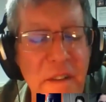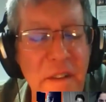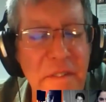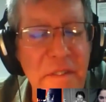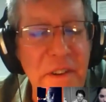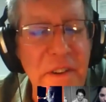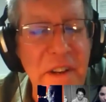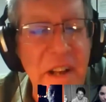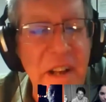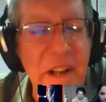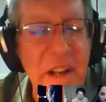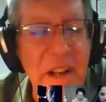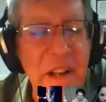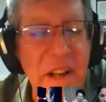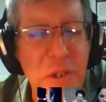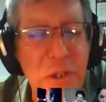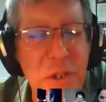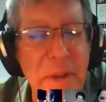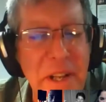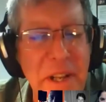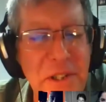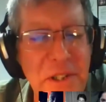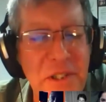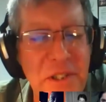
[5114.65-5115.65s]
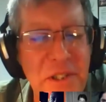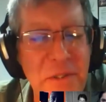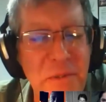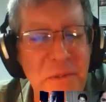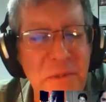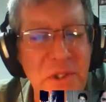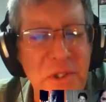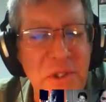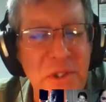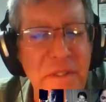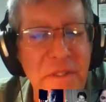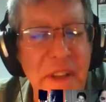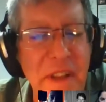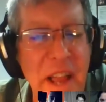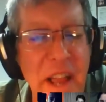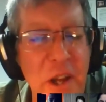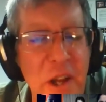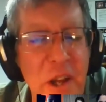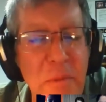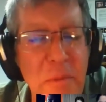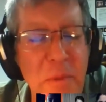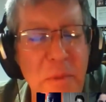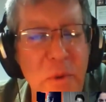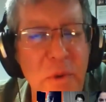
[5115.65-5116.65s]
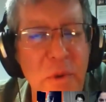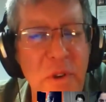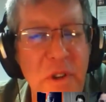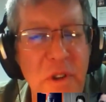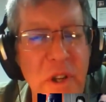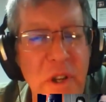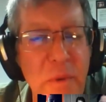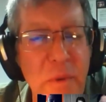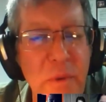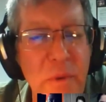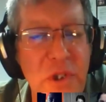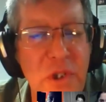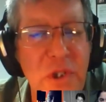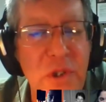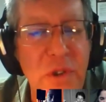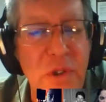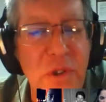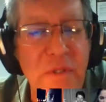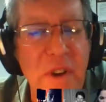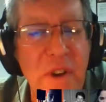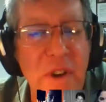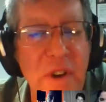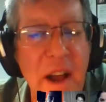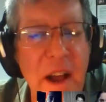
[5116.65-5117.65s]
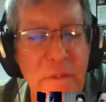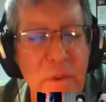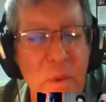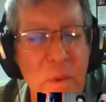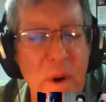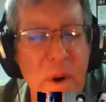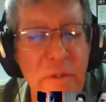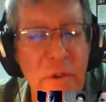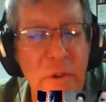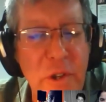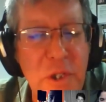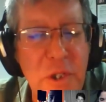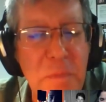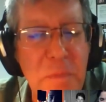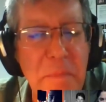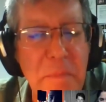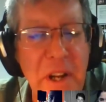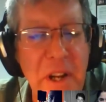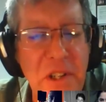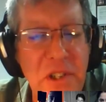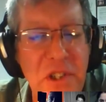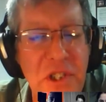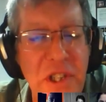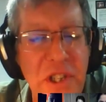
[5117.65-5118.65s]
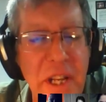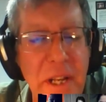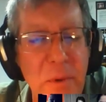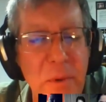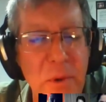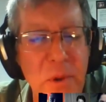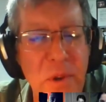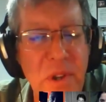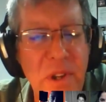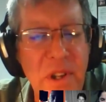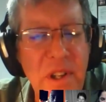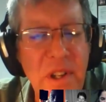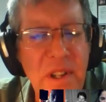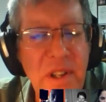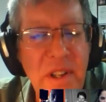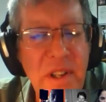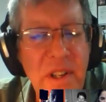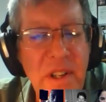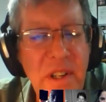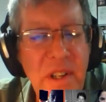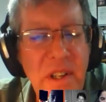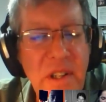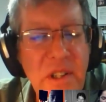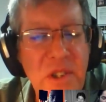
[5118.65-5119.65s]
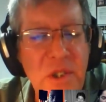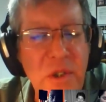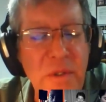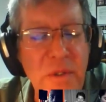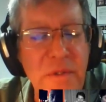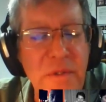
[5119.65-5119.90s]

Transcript: off into outer space and it was in a vacuum, it would survive forever. It's metastable. So